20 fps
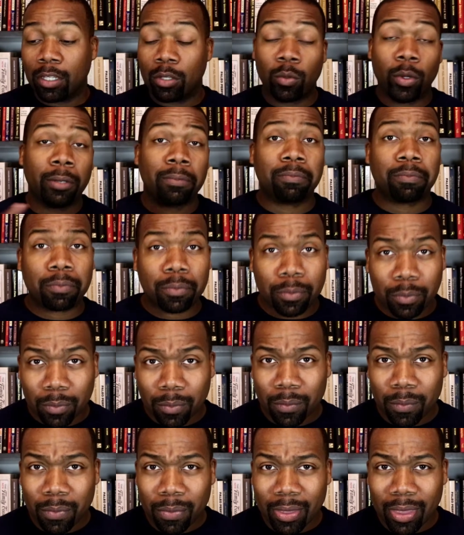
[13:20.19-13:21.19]
Well,
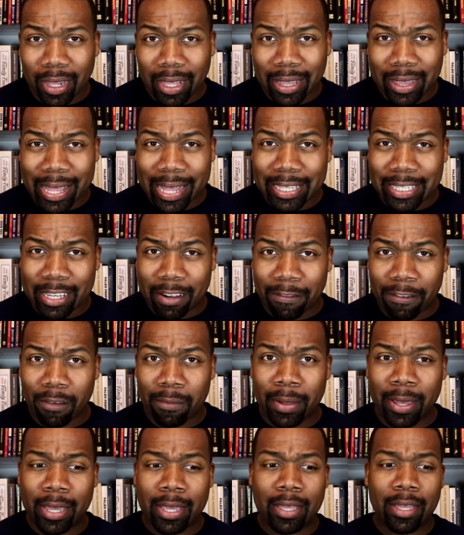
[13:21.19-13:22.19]
that's it for
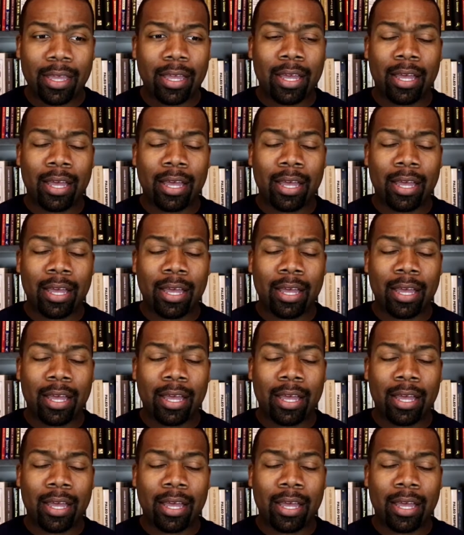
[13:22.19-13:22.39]
me.